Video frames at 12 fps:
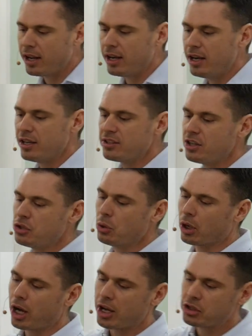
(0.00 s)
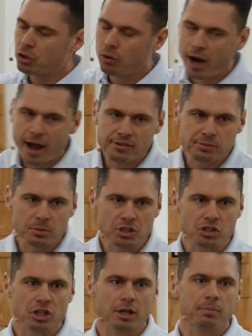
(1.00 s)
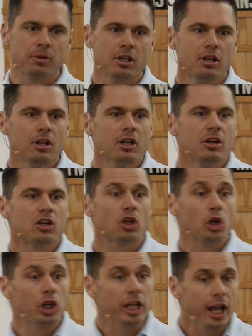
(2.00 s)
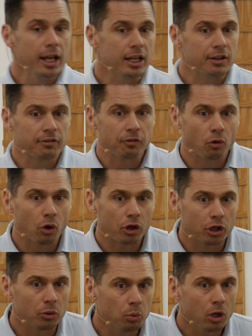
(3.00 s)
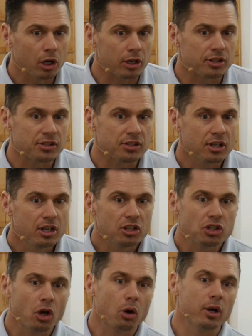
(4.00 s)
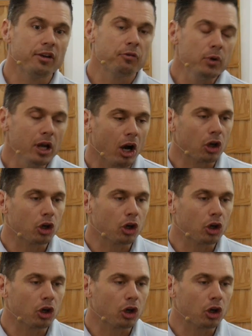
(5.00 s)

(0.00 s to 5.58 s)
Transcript: and then it says you are God's craftsmanship created for good works. So if we are